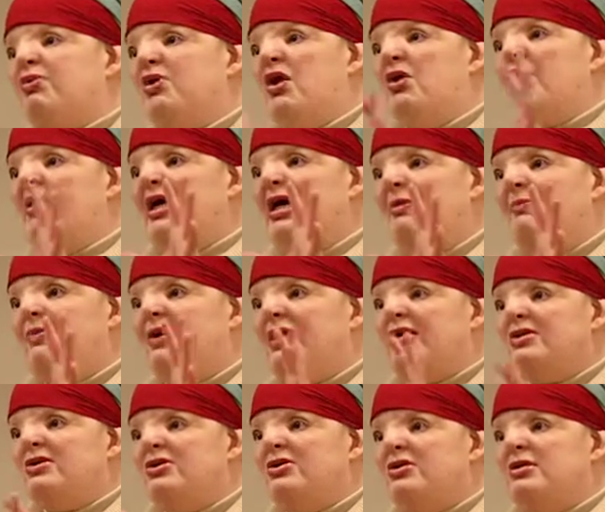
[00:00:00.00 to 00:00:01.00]
blowing up
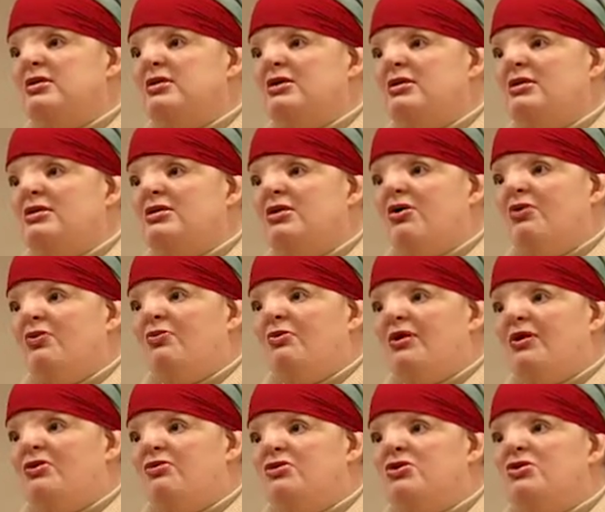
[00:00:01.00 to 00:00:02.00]
pixels, and so
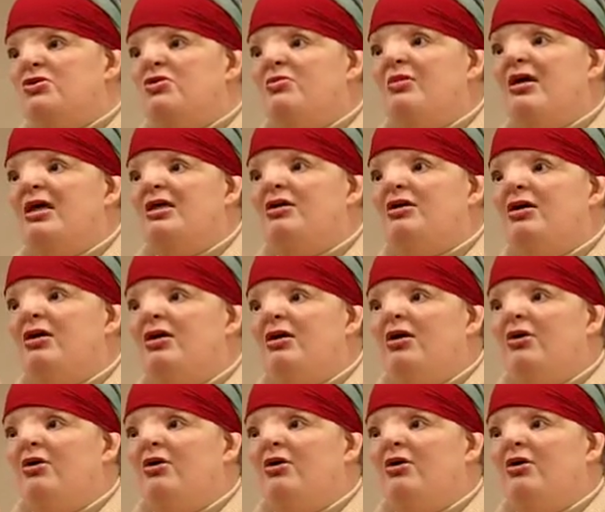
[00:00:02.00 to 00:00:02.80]
when you zoom in